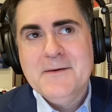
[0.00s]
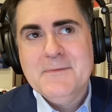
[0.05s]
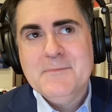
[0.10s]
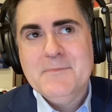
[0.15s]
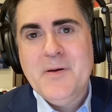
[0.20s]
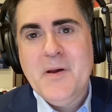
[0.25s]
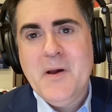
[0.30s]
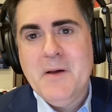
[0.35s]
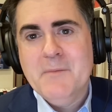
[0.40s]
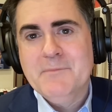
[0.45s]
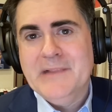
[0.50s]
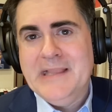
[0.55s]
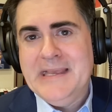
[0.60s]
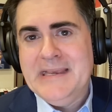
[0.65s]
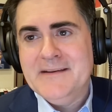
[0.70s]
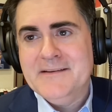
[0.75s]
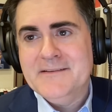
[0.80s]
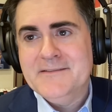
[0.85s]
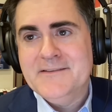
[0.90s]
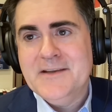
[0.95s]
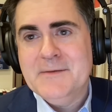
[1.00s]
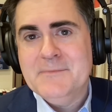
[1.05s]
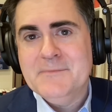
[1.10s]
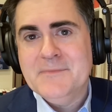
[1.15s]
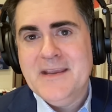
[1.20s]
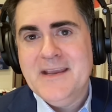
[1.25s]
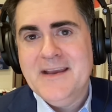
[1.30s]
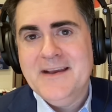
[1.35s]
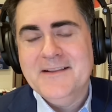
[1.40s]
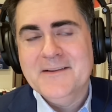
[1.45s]
public Tim
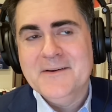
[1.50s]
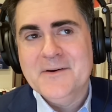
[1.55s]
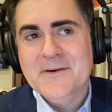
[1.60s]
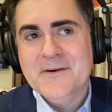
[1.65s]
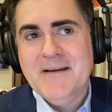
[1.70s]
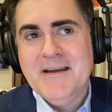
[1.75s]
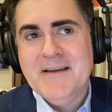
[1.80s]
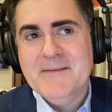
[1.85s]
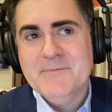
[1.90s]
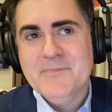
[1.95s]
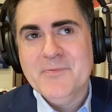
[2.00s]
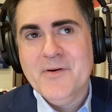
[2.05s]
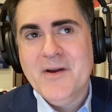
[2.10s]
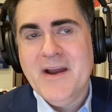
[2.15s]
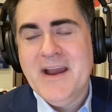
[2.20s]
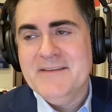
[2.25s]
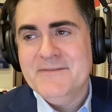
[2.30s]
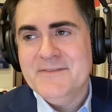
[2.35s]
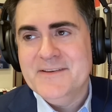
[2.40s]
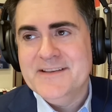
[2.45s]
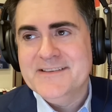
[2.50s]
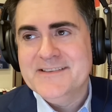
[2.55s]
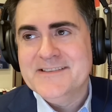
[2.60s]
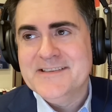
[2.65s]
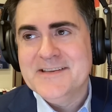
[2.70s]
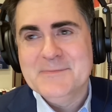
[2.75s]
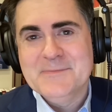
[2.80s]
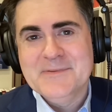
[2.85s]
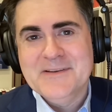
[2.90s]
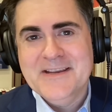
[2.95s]
Keller and private
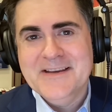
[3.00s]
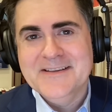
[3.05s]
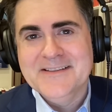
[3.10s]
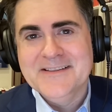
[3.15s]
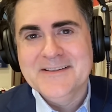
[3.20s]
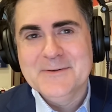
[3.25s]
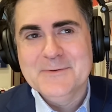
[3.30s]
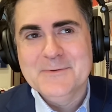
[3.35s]
Tim Keller.